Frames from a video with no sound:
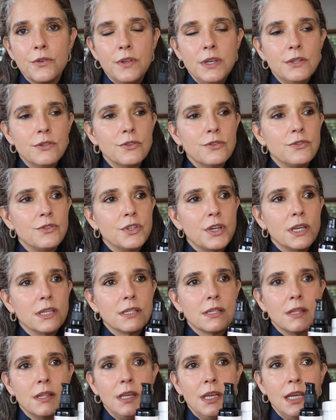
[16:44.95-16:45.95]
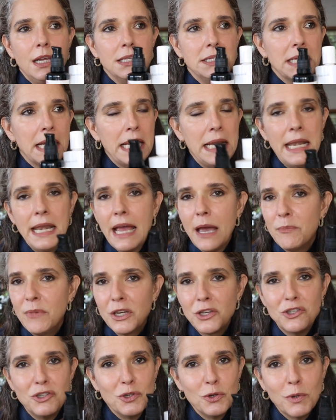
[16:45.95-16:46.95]
These are just the
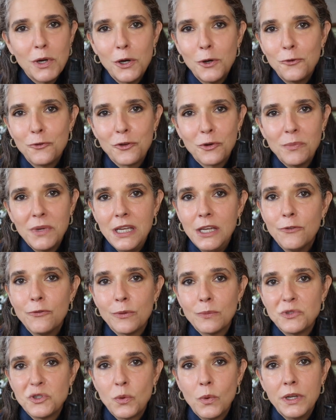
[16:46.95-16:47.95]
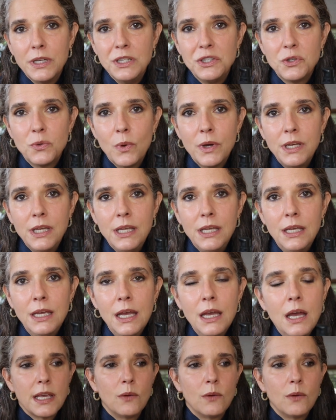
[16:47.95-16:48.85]
dynamic duo for me from 2020.